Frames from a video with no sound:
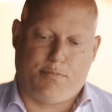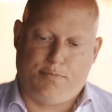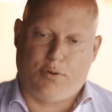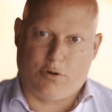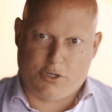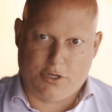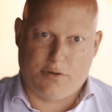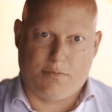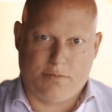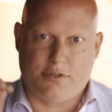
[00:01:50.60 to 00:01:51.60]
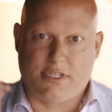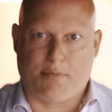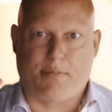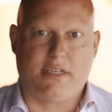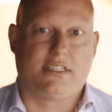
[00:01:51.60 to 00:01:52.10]
portion
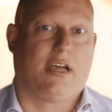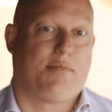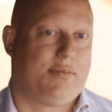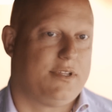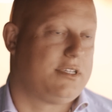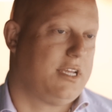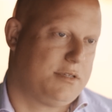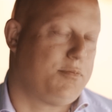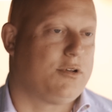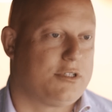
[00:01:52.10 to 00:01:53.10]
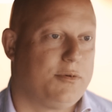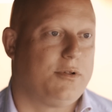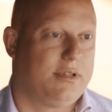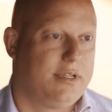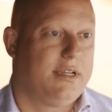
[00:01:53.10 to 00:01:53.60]
step by step. It's
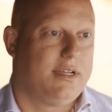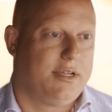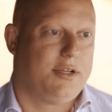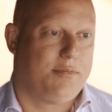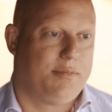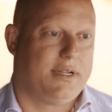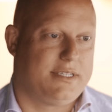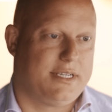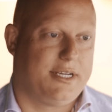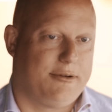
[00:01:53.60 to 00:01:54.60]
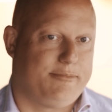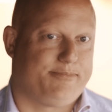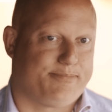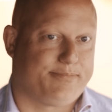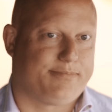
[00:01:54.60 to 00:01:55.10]
possible,
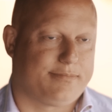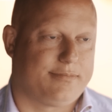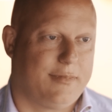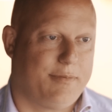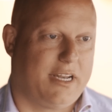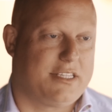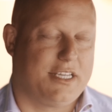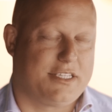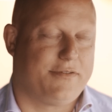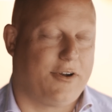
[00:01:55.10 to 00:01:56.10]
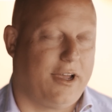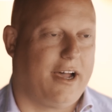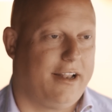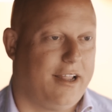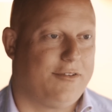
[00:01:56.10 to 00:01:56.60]
but it's very
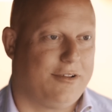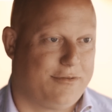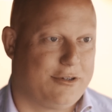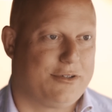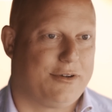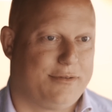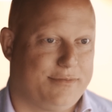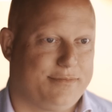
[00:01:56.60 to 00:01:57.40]
high level for sure.